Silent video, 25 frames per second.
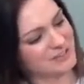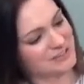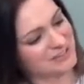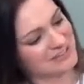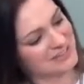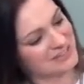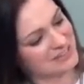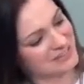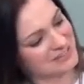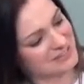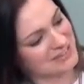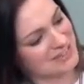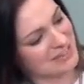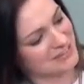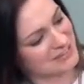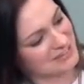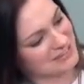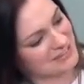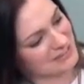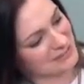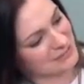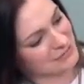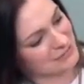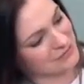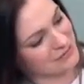So it starts out
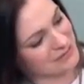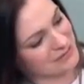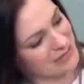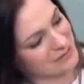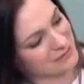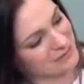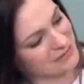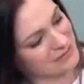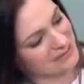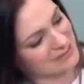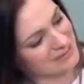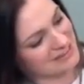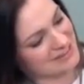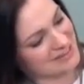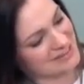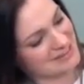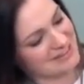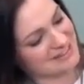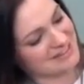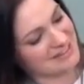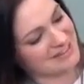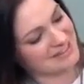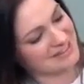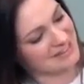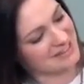as a little flower like
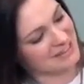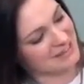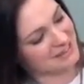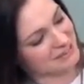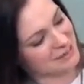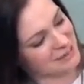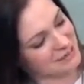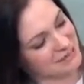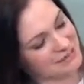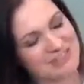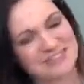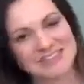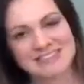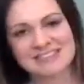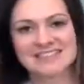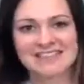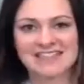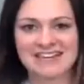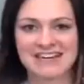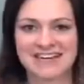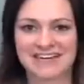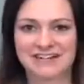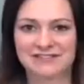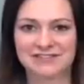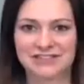this and then it grows into
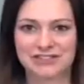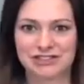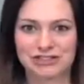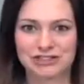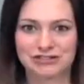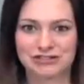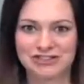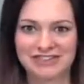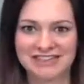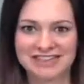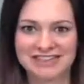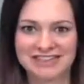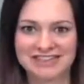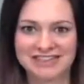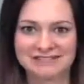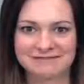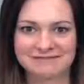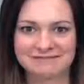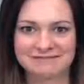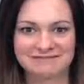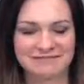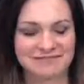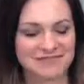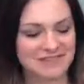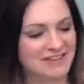kind of a tree.
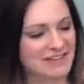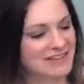